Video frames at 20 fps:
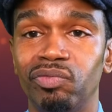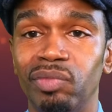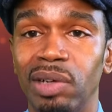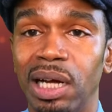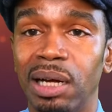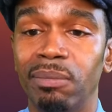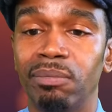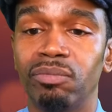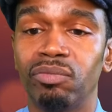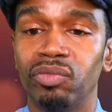
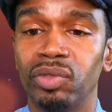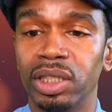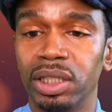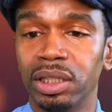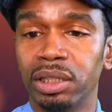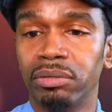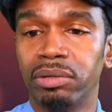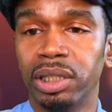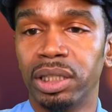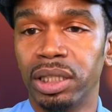I'm
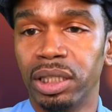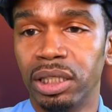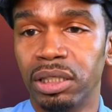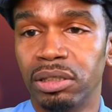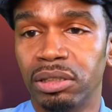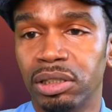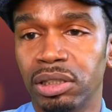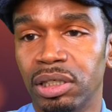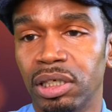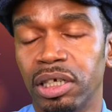really, really
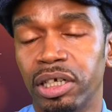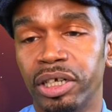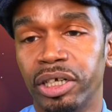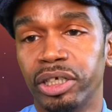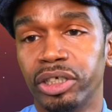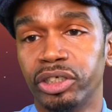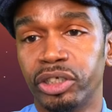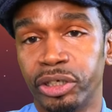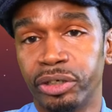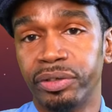
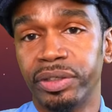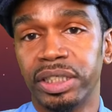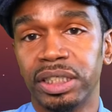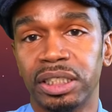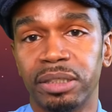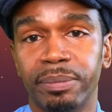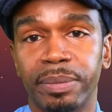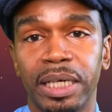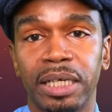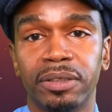
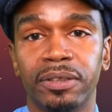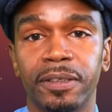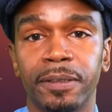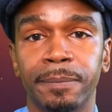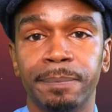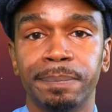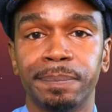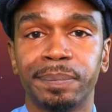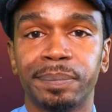curious about them.